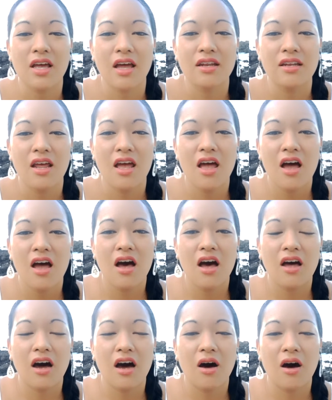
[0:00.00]
and
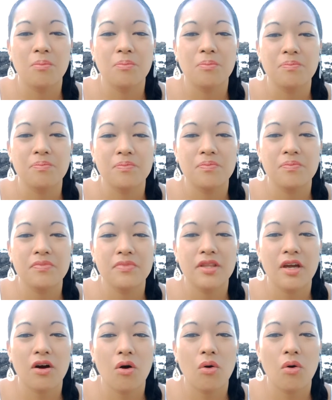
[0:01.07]

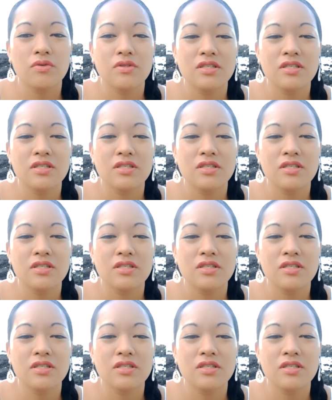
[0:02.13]
their own